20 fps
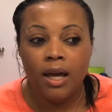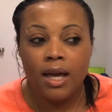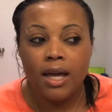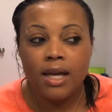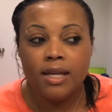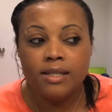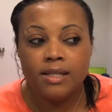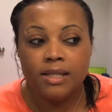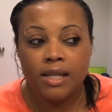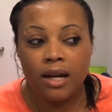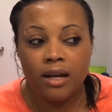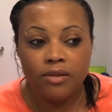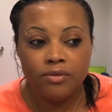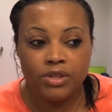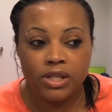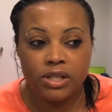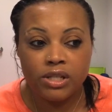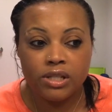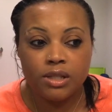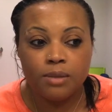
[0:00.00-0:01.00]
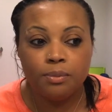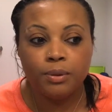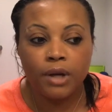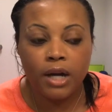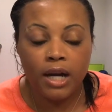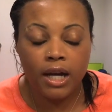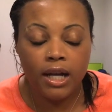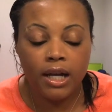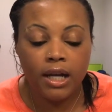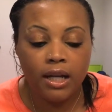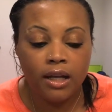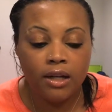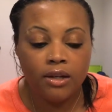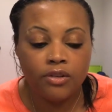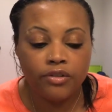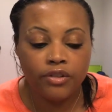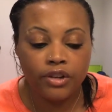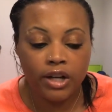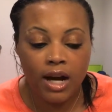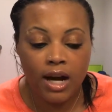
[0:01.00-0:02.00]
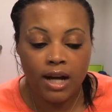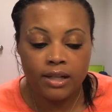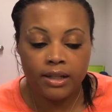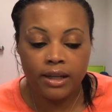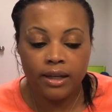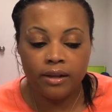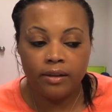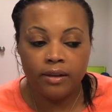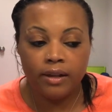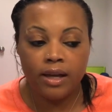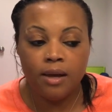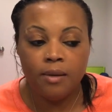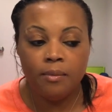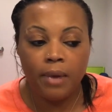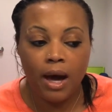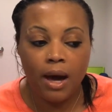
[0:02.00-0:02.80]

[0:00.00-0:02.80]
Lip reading: instead of just praying for God to heal him,